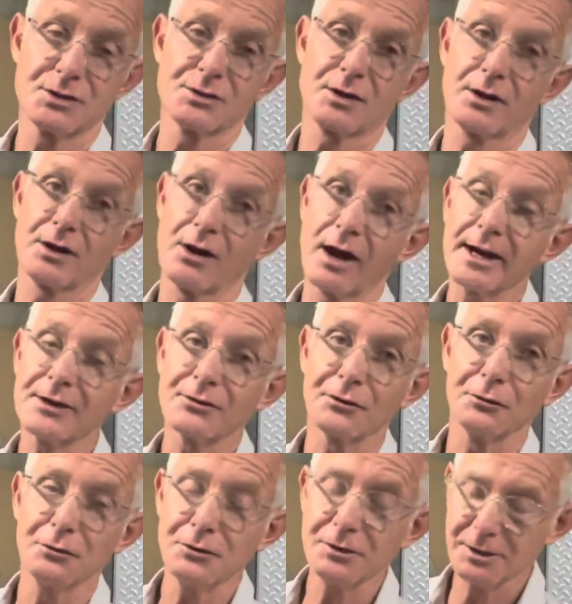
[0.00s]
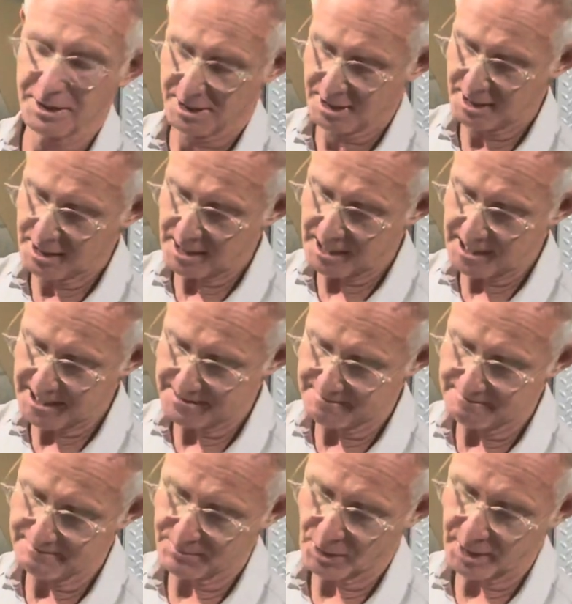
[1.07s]
as I'd like to,
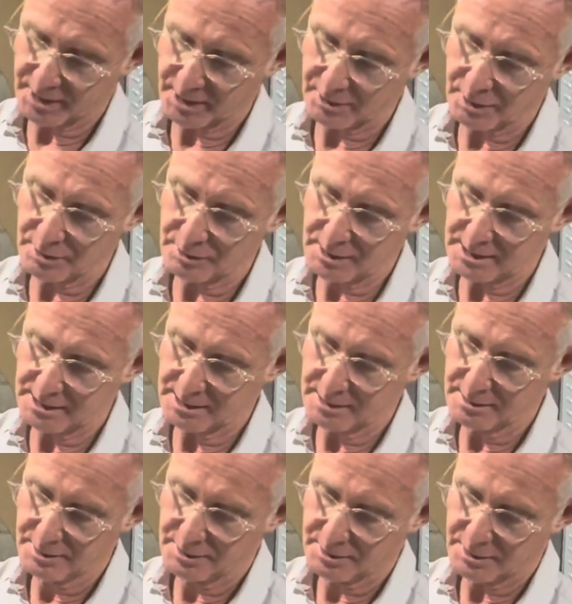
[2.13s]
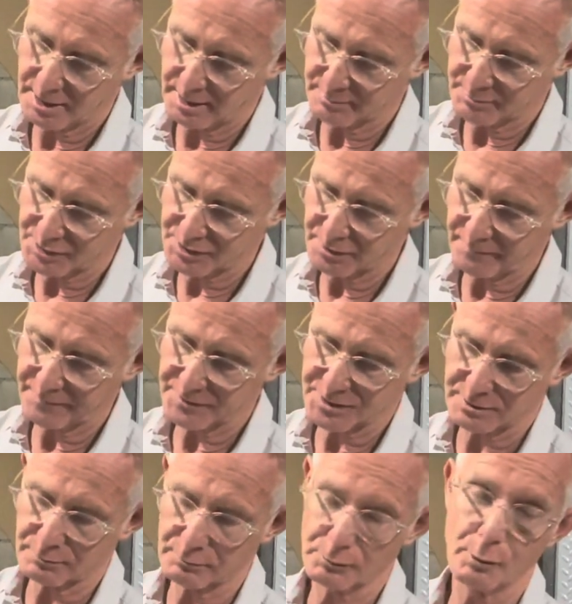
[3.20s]
I can only surface
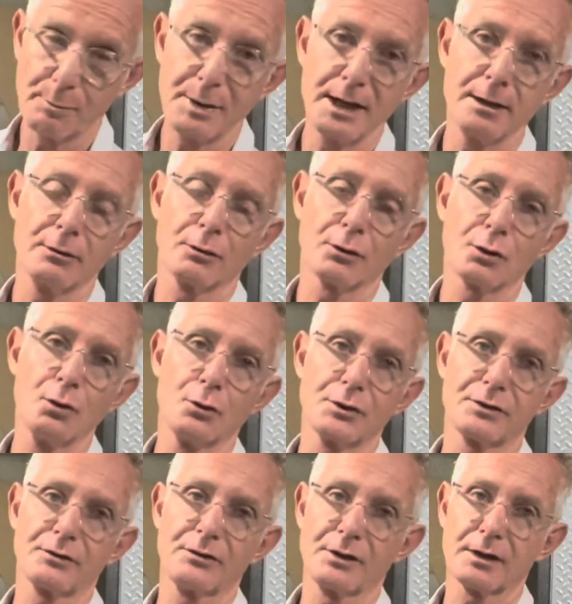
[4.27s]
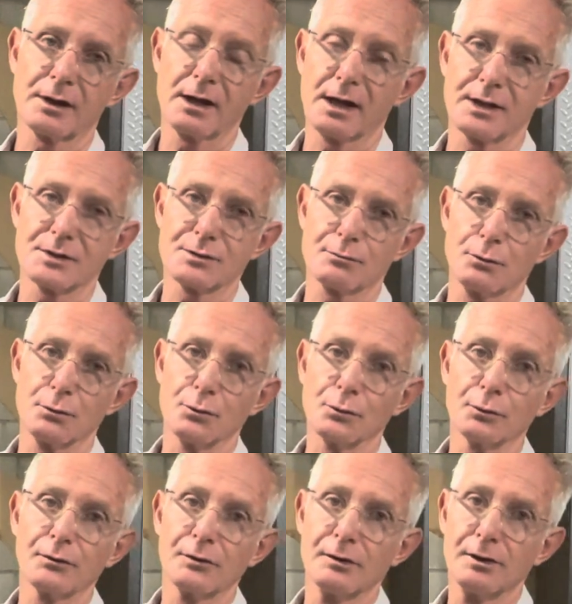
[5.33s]
and repair according to the class
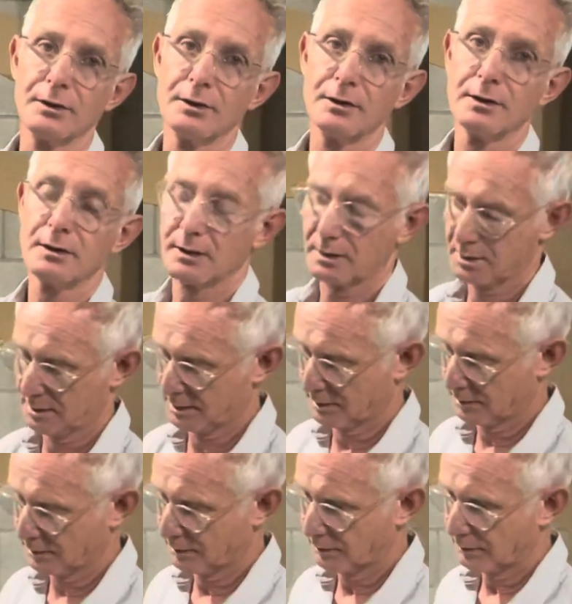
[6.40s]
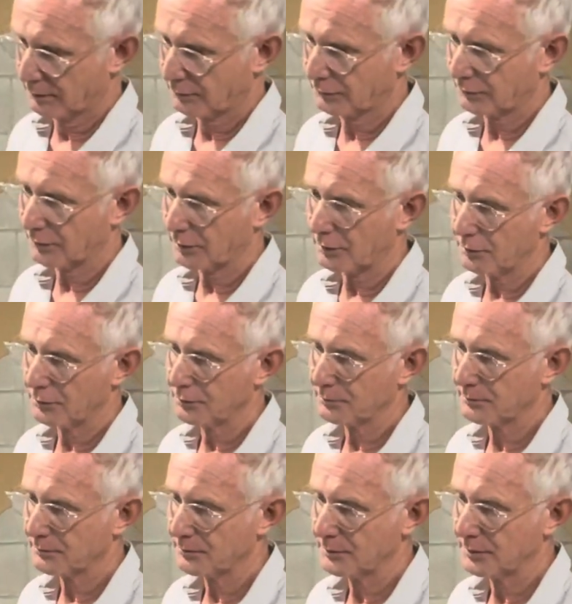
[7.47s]
rules. So
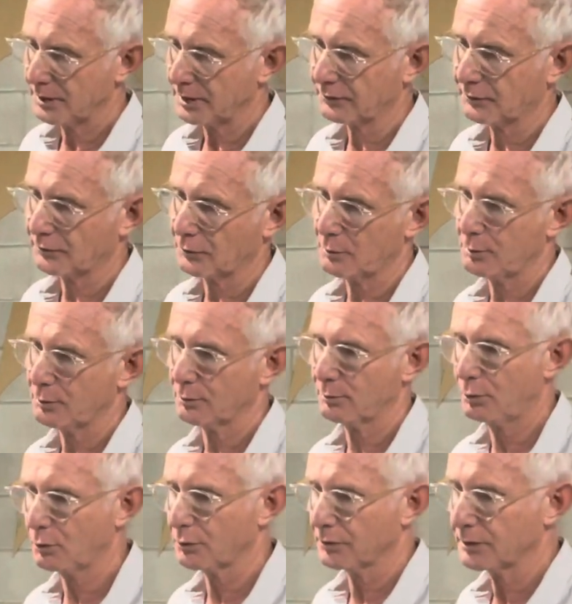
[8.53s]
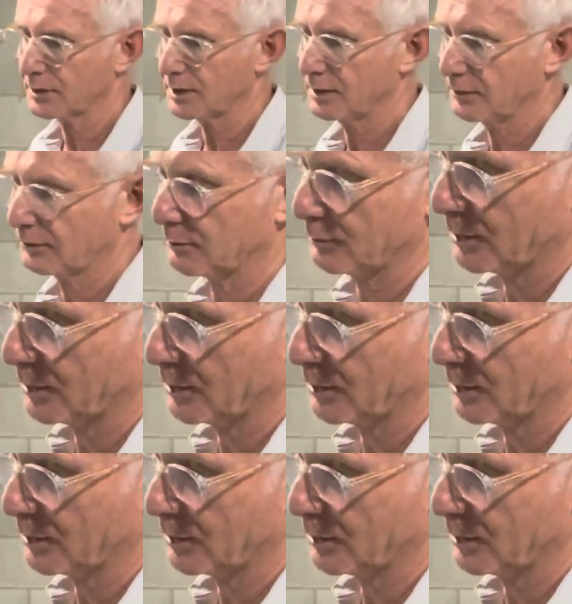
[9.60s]
it's super important. Here's some